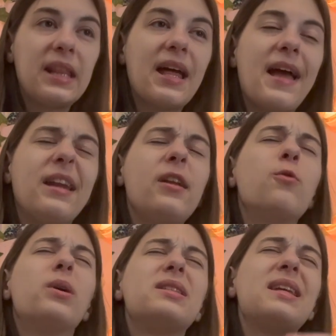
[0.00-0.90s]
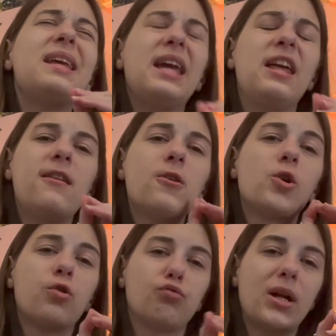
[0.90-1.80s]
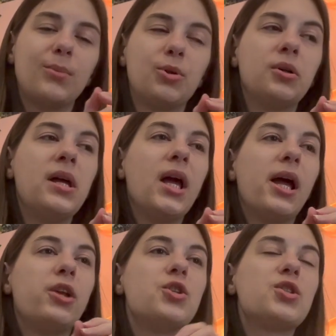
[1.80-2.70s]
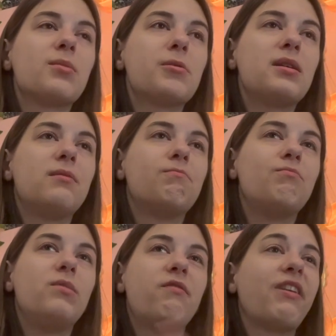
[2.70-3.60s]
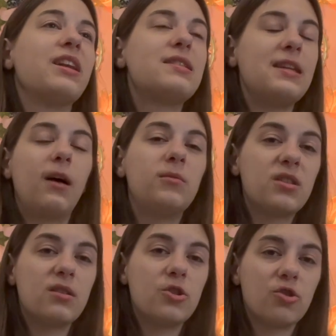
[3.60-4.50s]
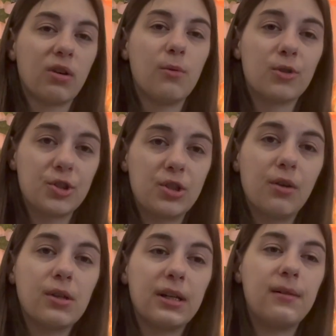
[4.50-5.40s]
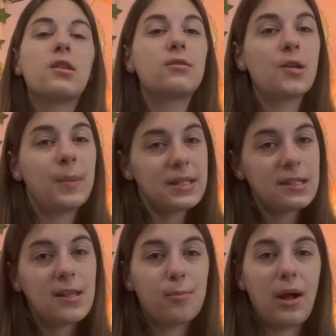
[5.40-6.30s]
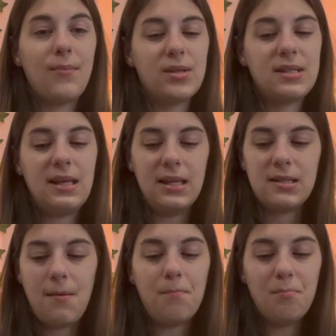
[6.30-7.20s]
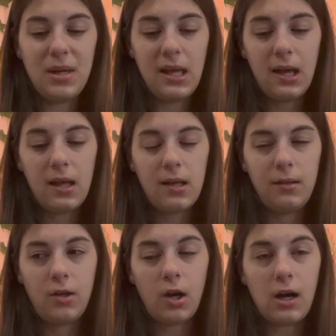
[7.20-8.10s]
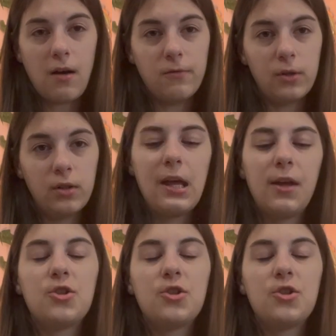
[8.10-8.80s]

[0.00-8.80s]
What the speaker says: The ending was incredible, and just some of the fantasy elements of this story were so good. So basically the premise is Mia Covern.